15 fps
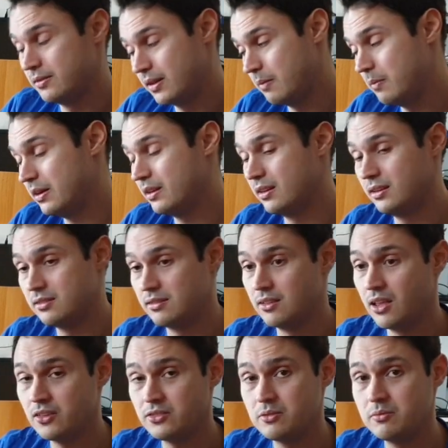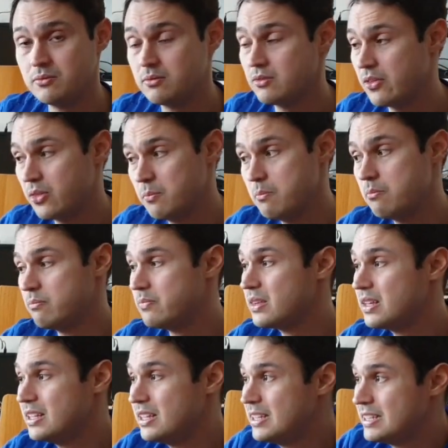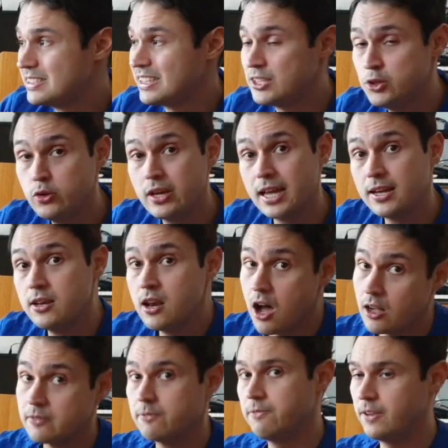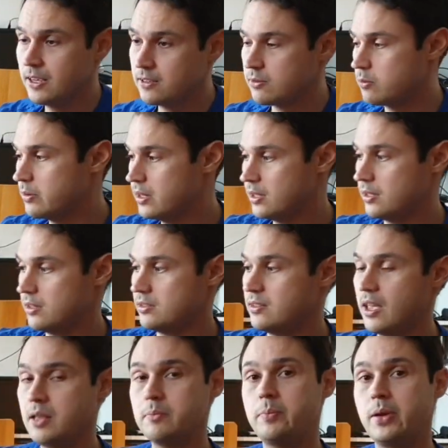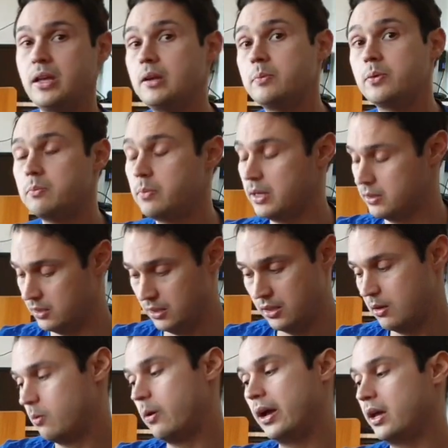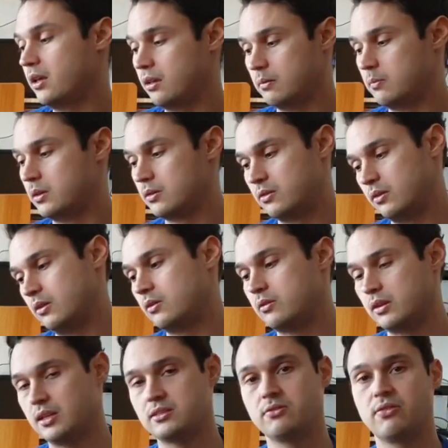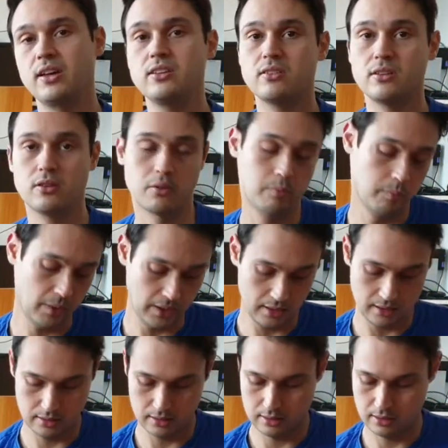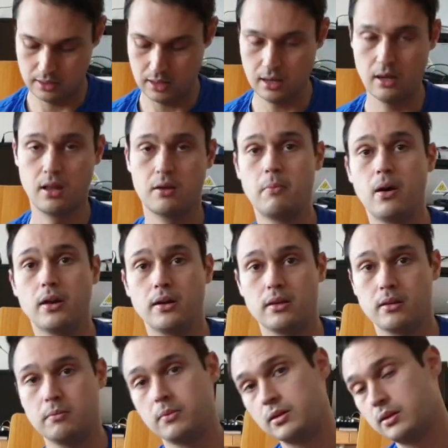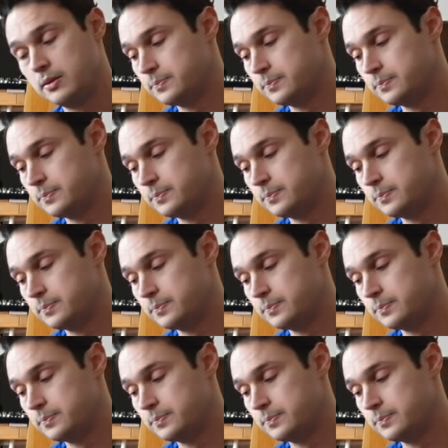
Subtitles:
I mean, it's nothing that you cannot fix with a sandpaper, but either way, I mean, seriously, let's face it, you're paying a hell of a lot of money.